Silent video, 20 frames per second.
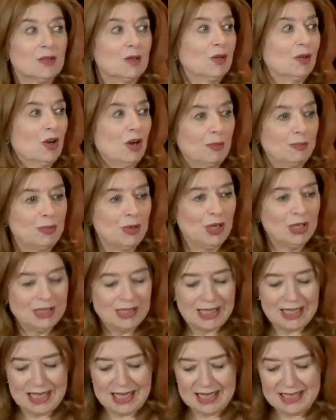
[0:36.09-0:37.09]
or our
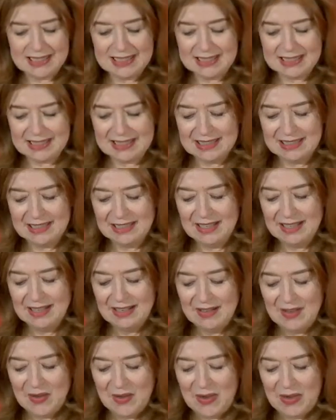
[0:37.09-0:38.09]
podcast,
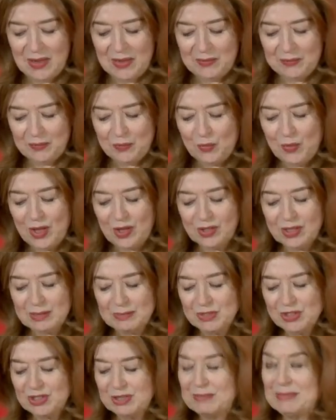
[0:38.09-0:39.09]

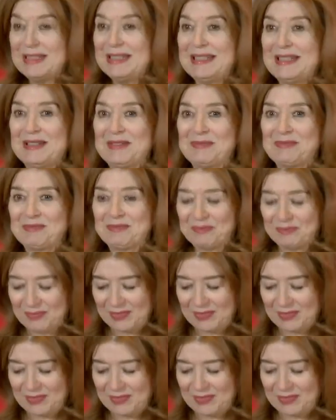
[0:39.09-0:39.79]
welcome to the meeting.